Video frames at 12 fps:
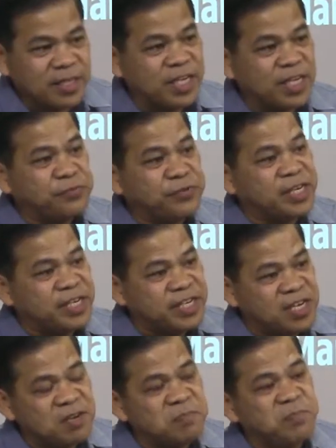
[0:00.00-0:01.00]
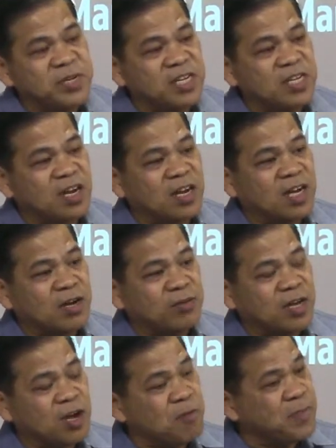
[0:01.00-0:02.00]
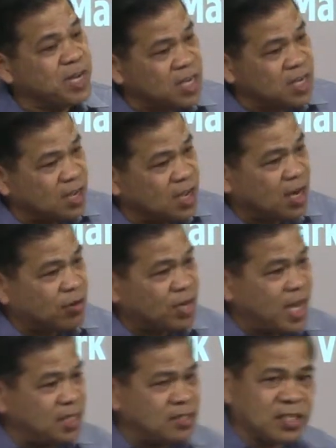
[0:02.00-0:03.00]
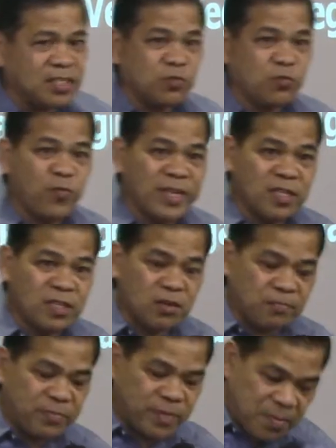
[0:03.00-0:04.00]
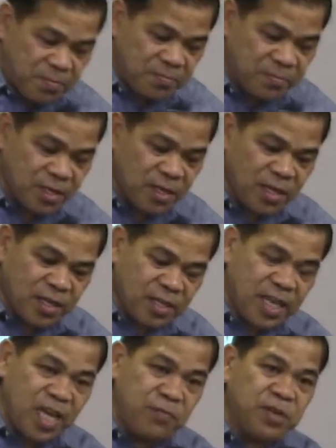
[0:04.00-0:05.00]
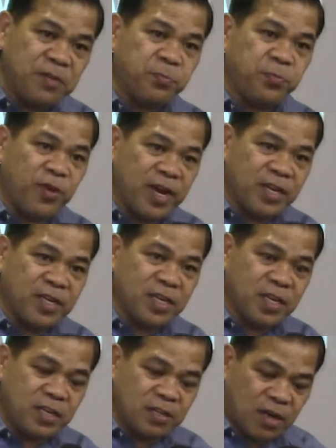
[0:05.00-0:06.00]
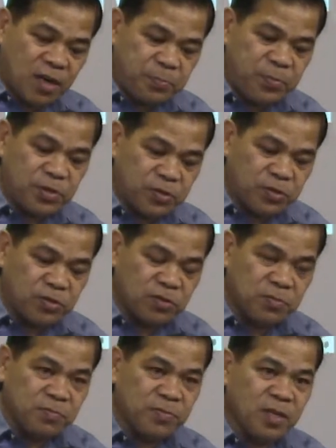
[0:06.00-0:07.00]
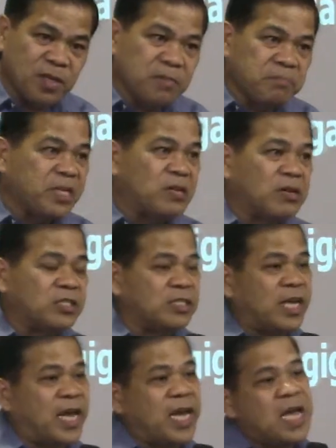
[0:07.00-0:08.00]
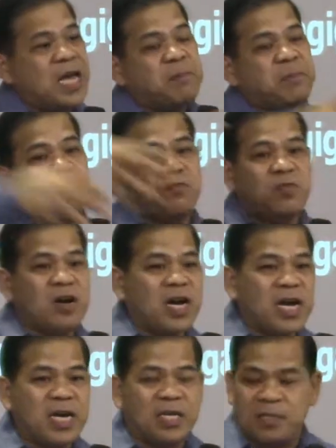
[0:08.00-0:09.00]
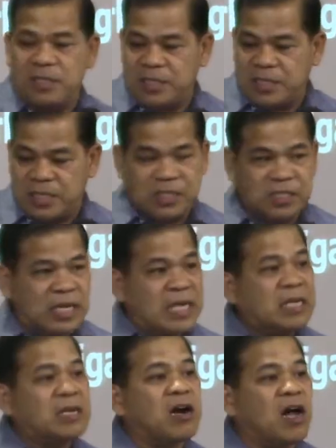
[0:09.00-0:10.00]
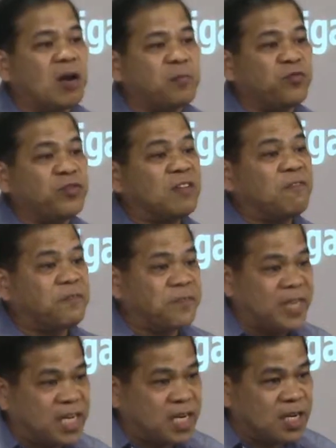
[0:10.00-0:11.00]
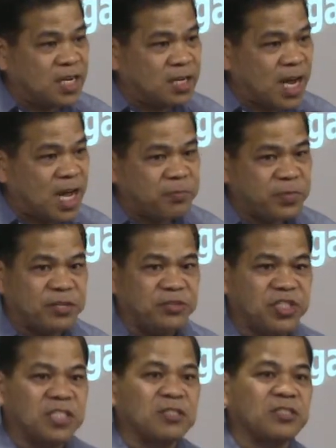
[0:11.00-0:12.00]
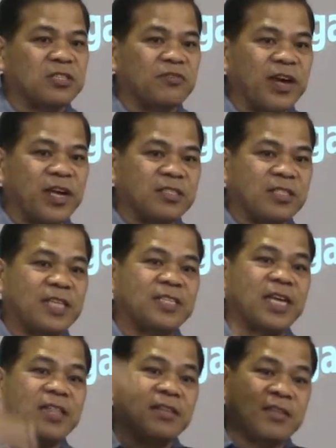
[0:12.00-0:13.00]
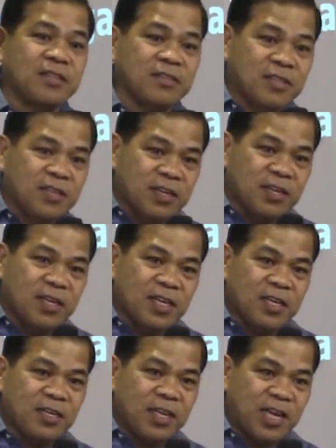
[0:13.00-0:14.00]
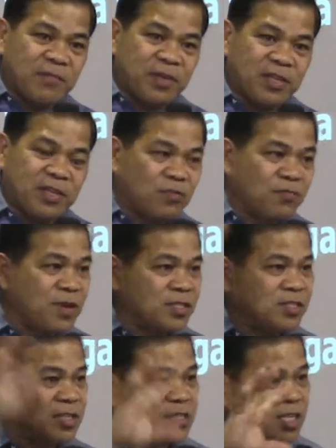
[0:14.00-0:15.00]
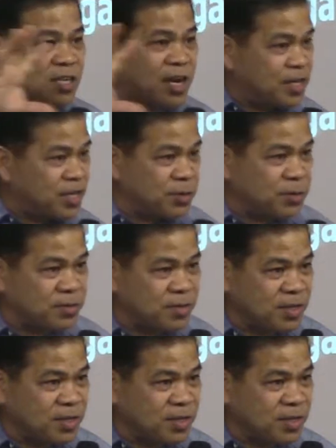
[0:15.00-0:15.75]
They were numbering around how many? Around 120 of them. They were praying in the upper room because everyone is engulfed with fear after Jesus Christ ascended in heaven. That was the scenario.